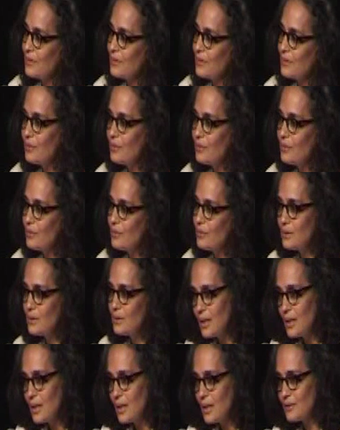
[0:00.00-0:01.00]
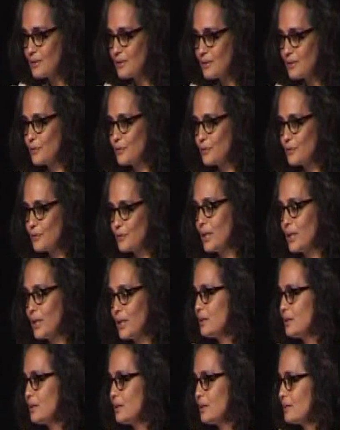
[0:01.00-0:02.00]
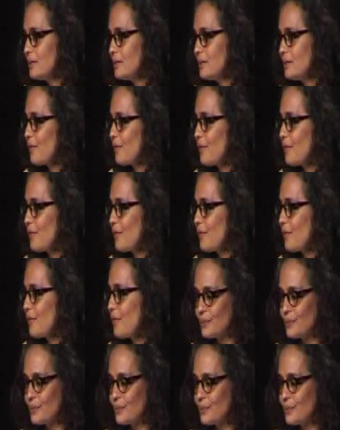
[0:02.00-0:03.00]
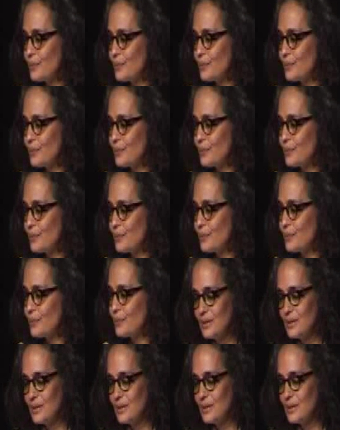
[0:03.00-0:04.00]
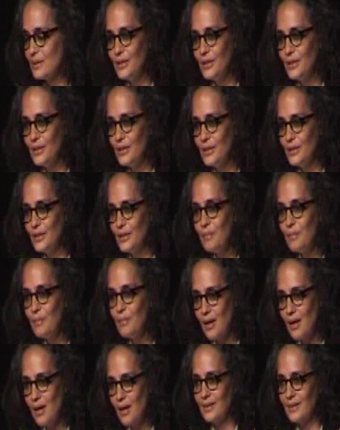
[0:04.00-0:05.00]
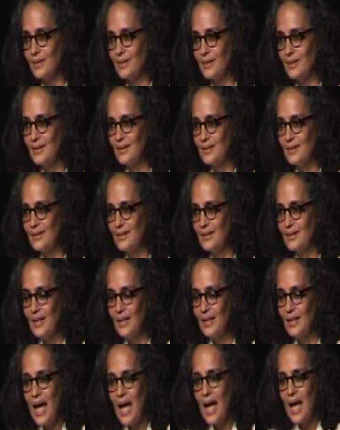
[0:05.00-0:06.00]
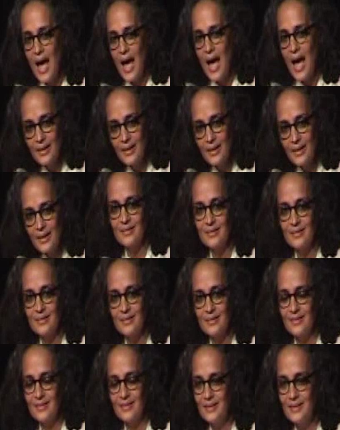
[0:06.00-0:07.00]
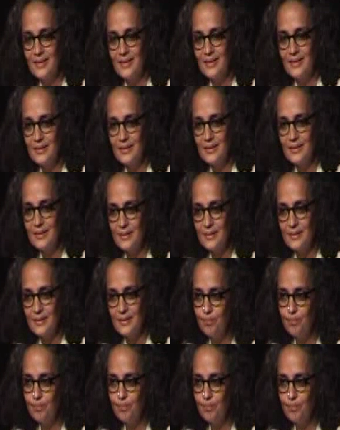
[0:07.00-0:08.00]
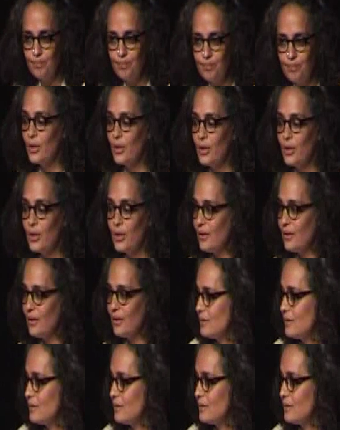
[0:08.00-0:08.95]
So the results of 20 years of this kind of free market and this bogey of